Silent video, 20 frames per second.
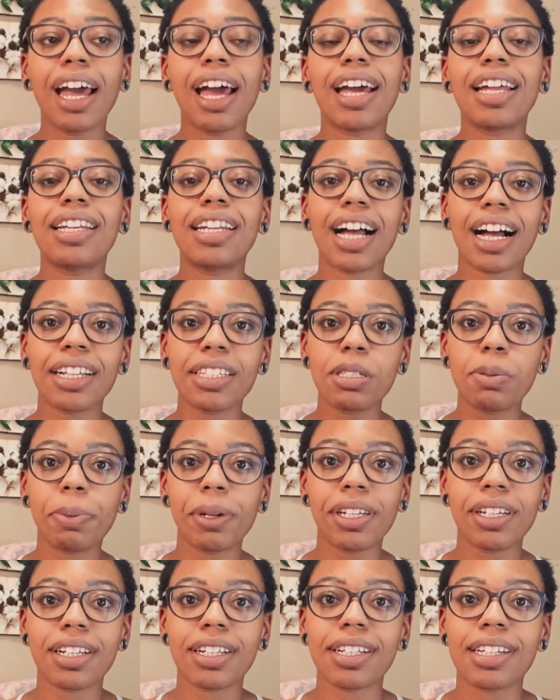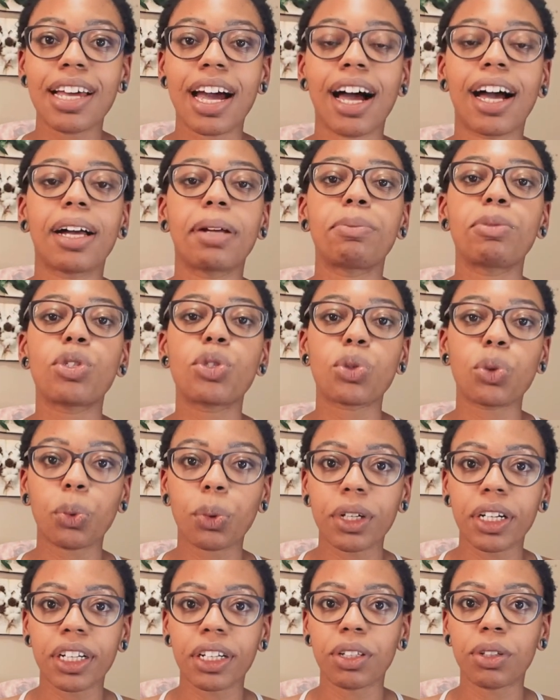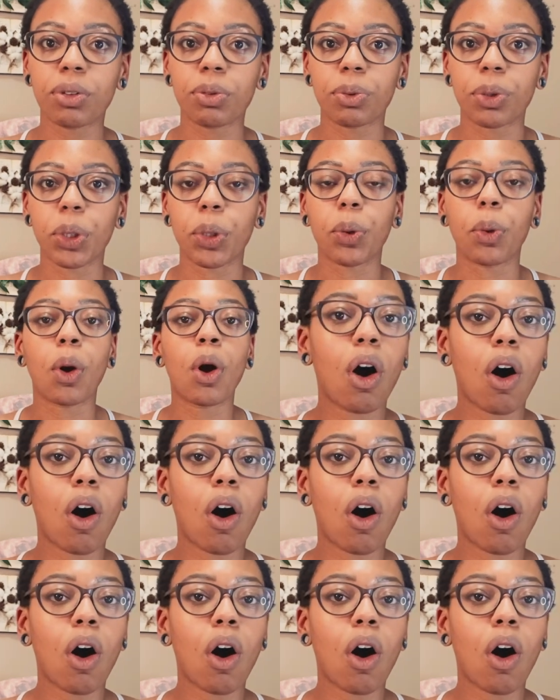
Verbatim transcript: and not spending time sorting through